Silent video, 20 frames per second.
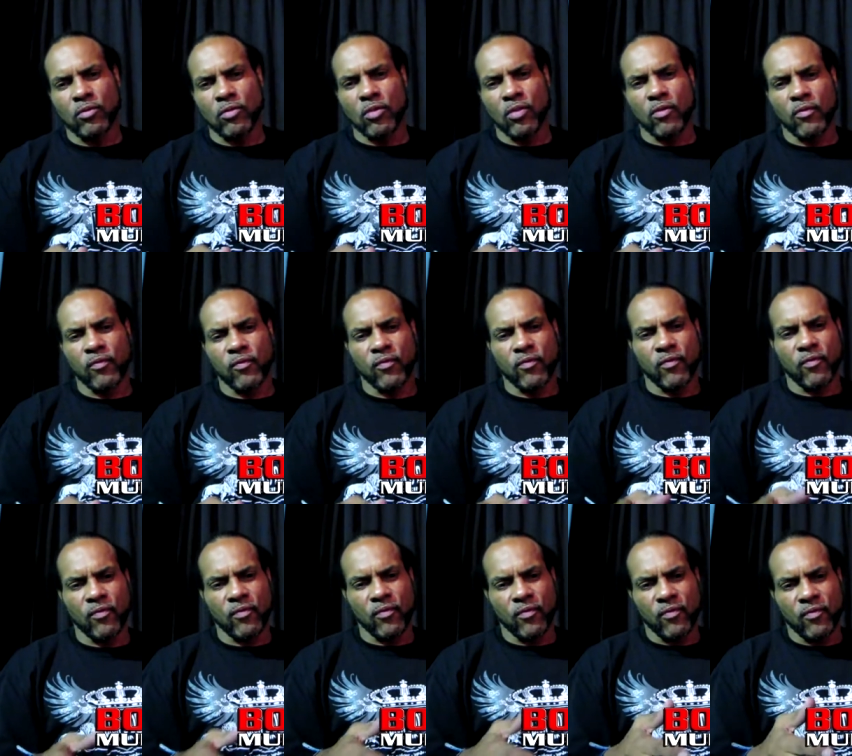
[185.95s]
I know you got
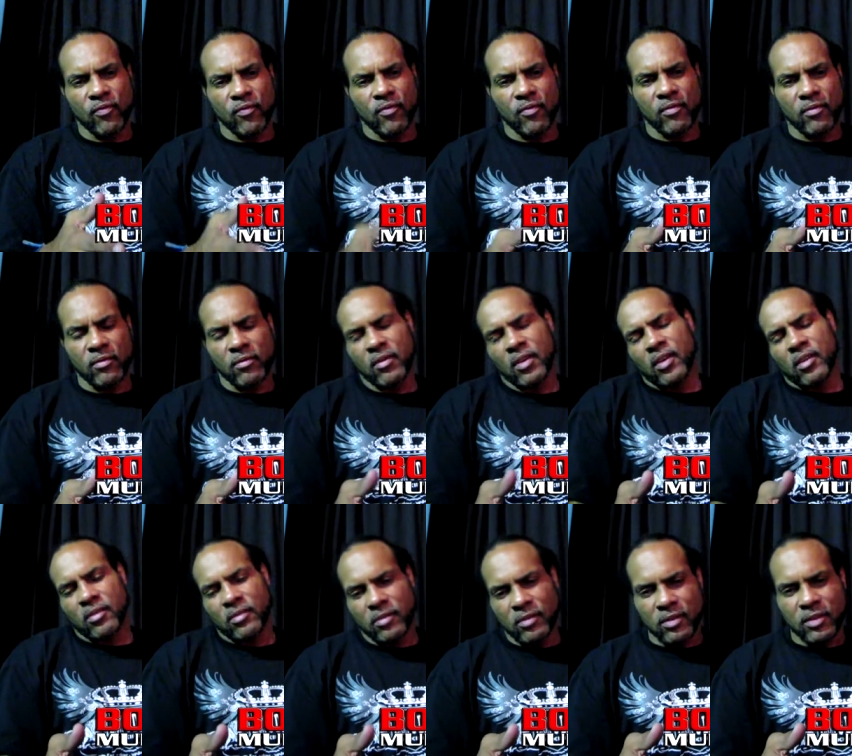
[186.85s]
Stevenson out there,
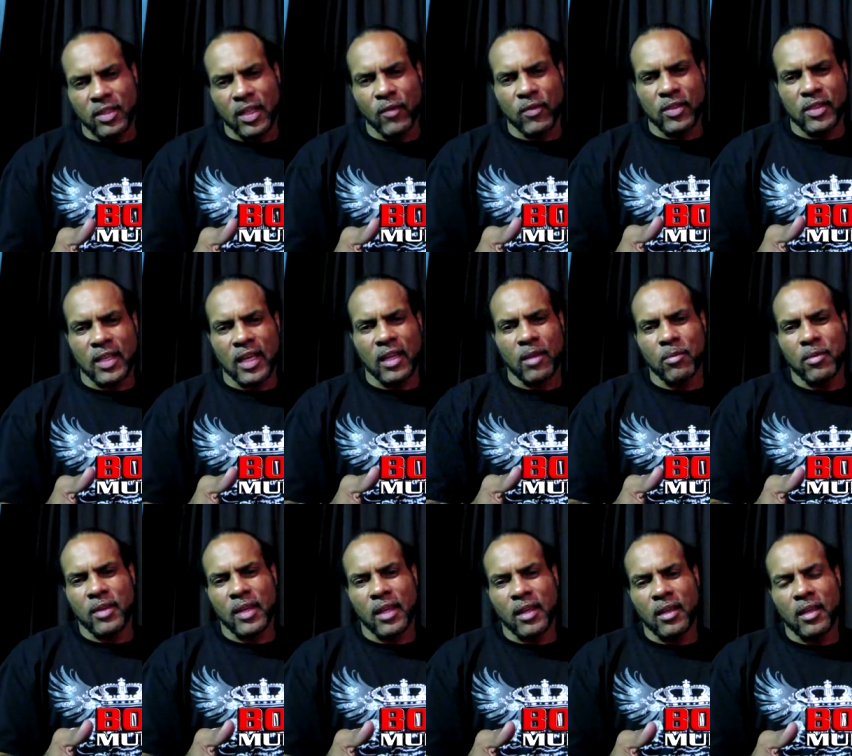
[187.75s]
but if that
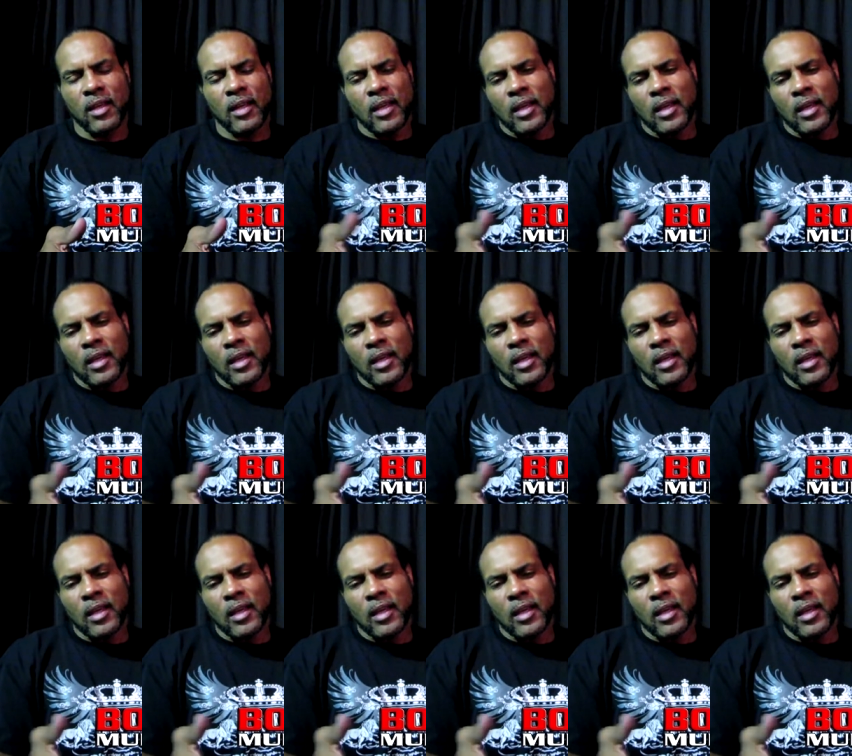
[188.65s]
can't happen,